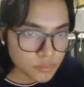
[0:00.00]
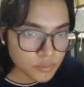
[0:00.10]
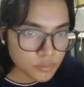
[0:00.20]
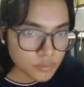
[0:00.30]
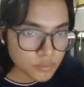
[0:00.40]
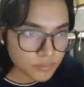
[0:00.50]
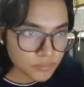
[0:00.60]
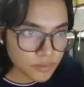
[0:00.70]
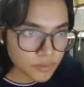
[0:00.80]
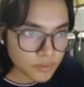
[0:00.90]

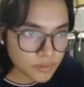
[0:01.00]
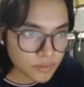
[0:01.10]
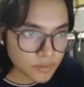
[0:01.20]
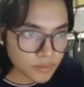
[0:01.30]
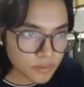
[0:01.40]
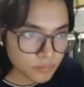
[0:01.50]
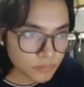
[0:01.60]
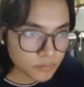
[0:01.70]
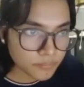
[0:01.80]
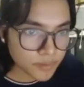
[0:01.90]
multiplied by 4
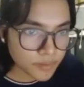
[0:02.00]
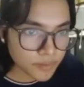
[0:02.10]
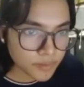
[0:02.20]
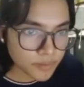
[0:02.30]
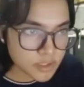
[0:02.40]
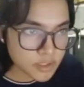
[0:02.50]
minus 3